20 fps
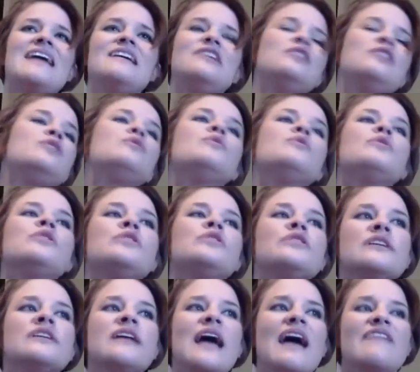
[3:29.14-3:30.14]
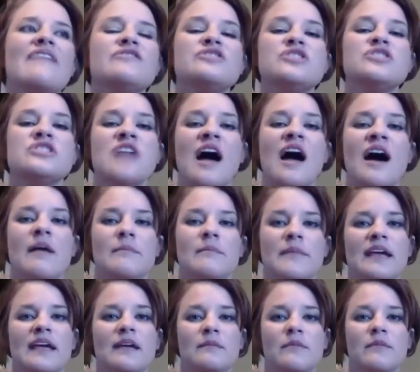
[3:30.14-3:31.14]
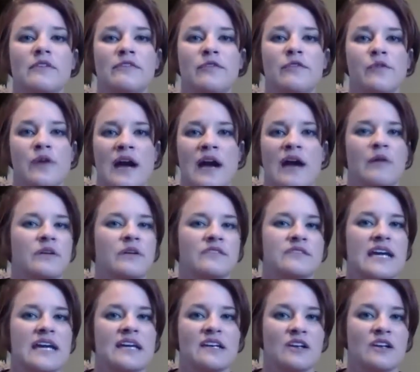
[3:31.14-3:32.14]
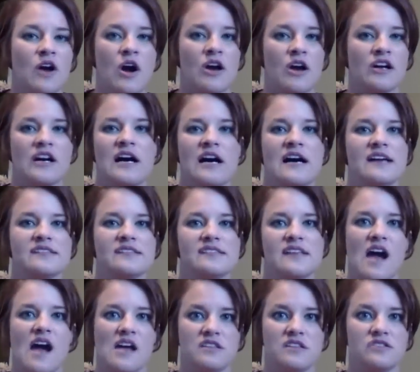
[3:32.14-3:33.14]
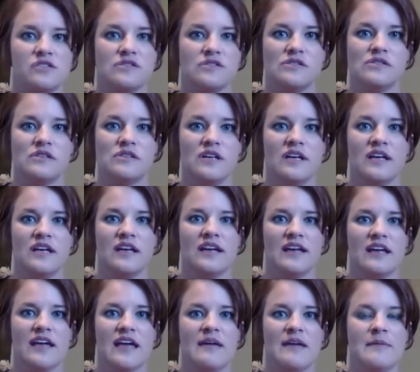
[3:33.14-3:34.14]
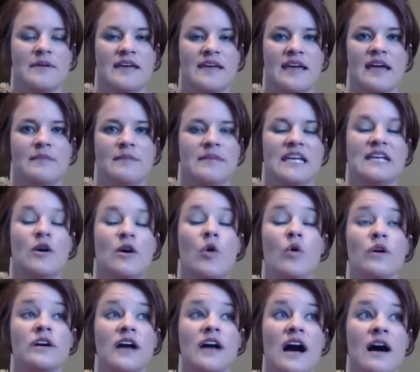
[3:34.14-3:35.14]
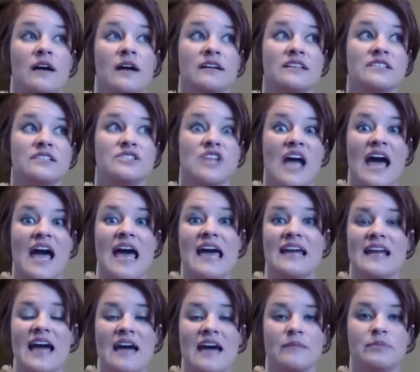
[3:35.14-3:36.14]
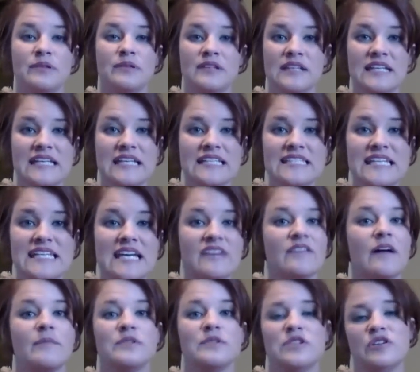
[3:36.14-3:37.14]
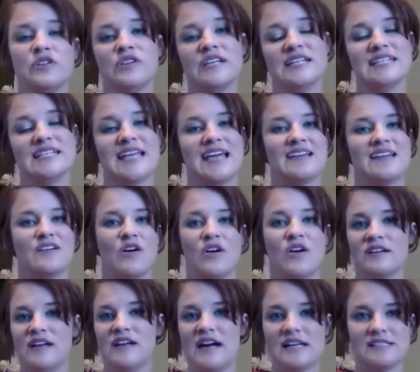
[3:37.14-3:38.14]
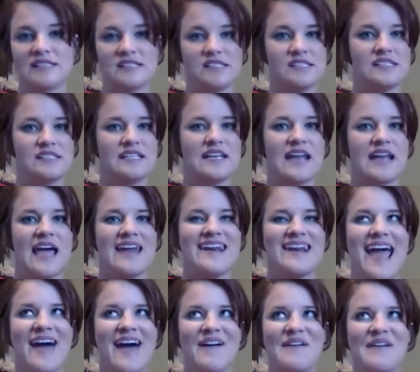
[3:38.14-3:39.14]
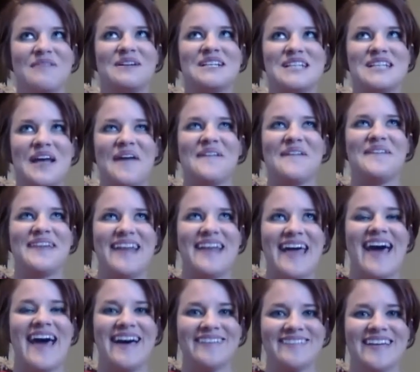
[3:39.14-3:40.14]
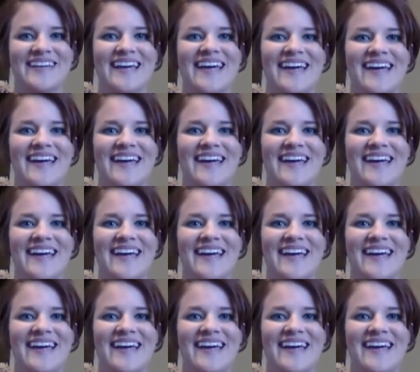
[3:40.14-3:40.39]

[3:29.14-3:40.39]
You could have shot me before I would have taken an art class in high school. Or college. I had plenty of opportunity to take art classes, and now I wish I would have,